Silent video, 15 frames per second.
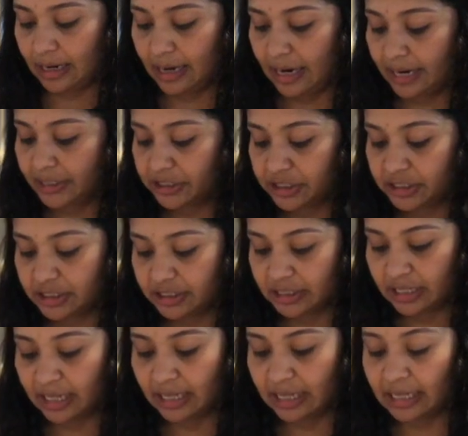I just
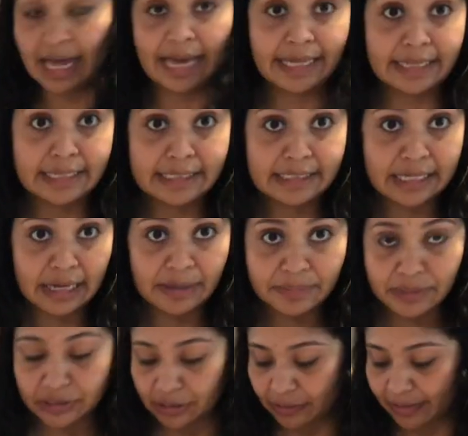line this up
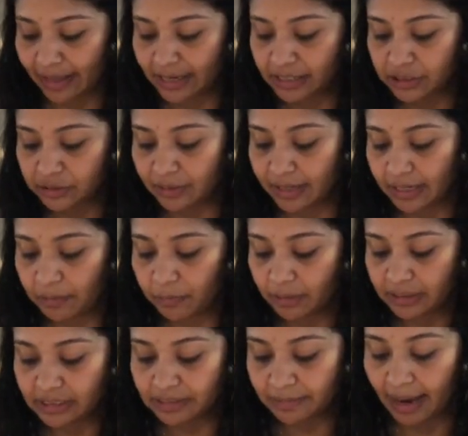so that it's ready
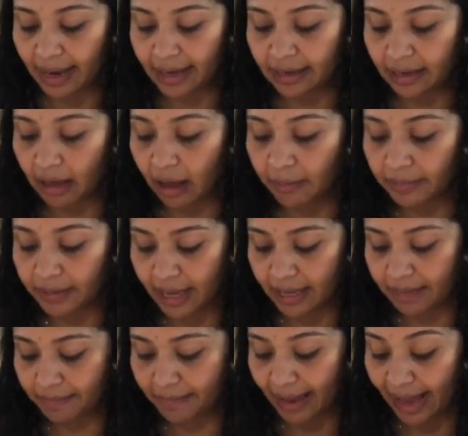once my
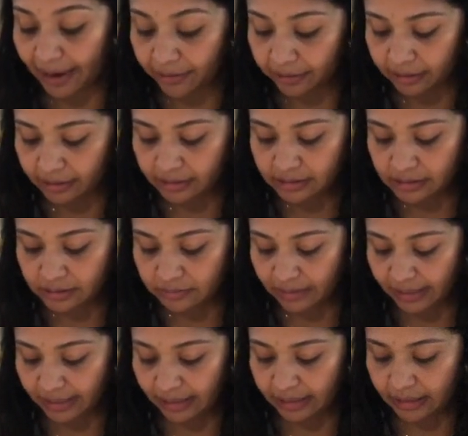cupcake batter is
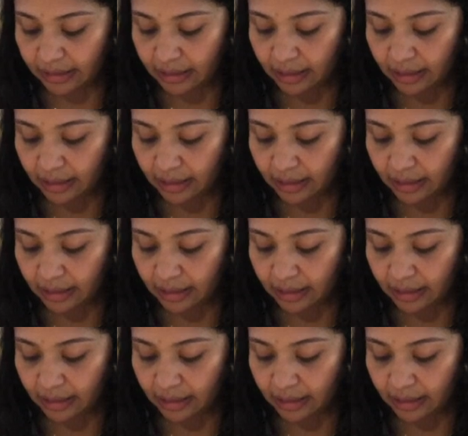ready.